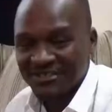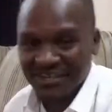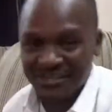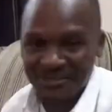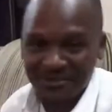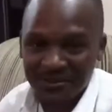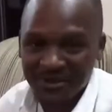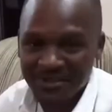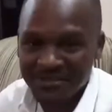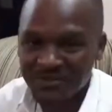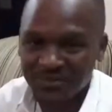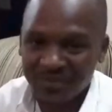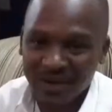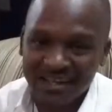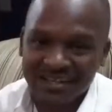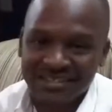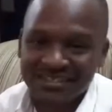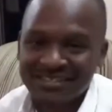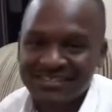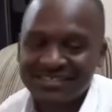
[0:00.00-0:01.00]
trying to
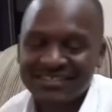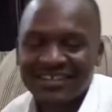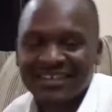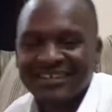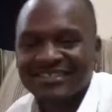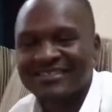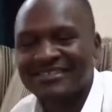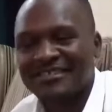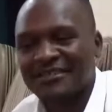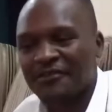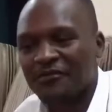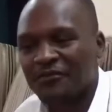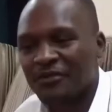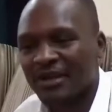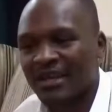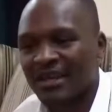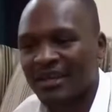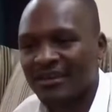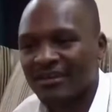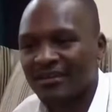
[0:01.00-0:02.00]
expand and see if we
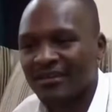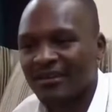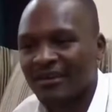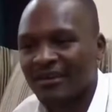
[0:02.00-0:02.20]
can